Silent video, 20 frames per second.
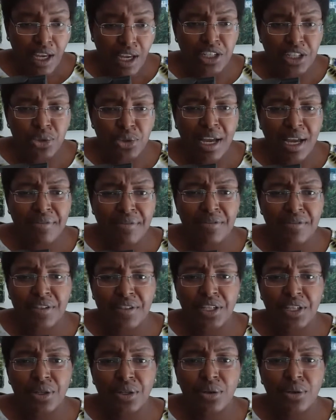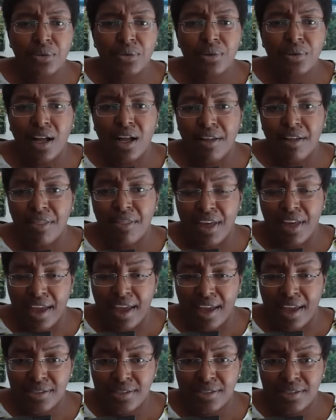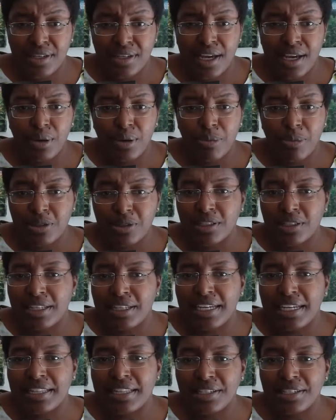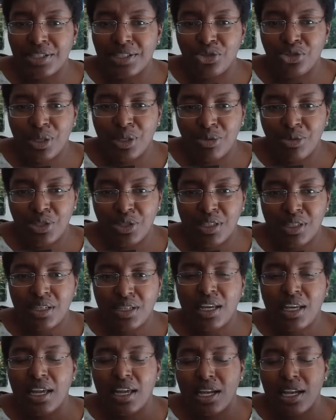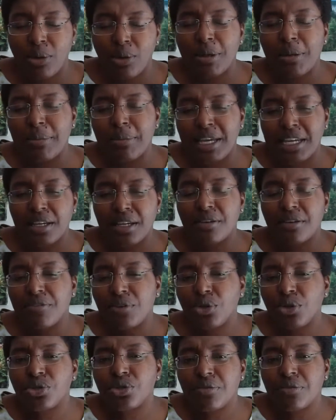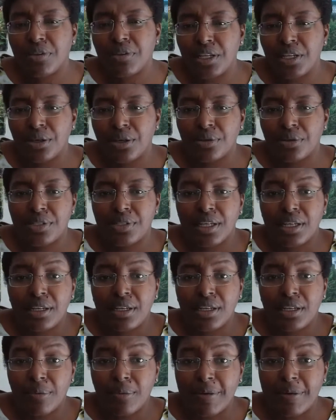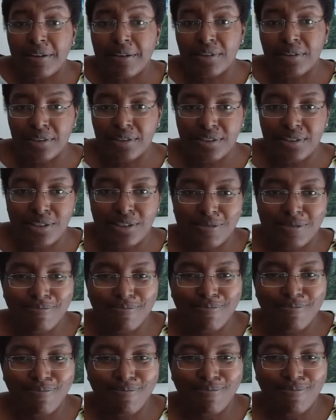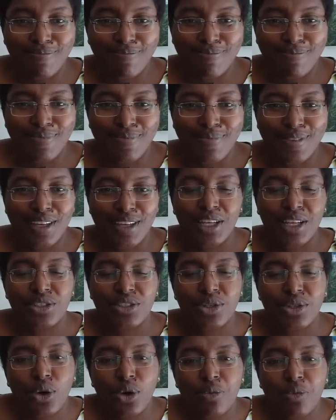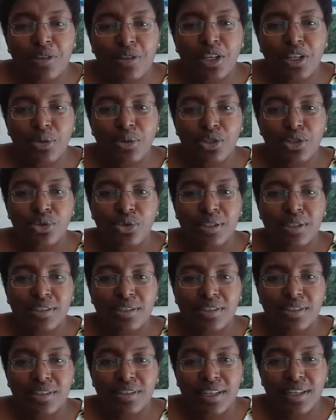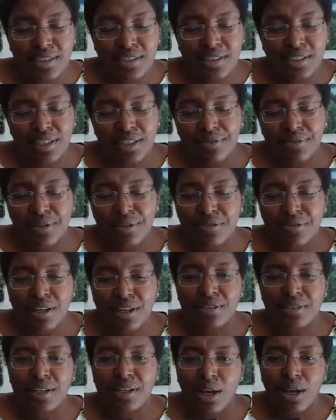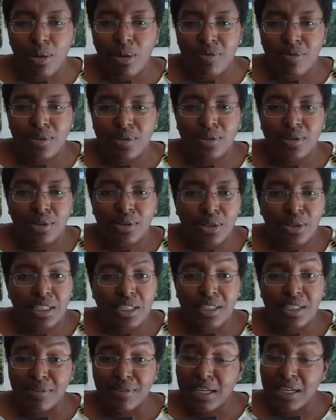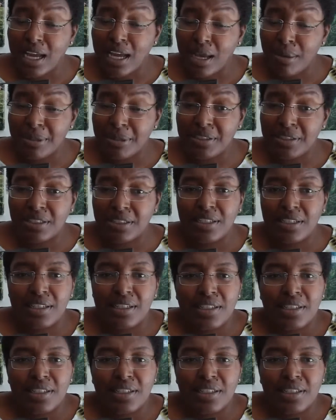I do have a video on that. I will put the link in the description, and I'll be making future videos about this. So hopefully you enjoyed this lesson. If you found it helpful, you can leave a comment,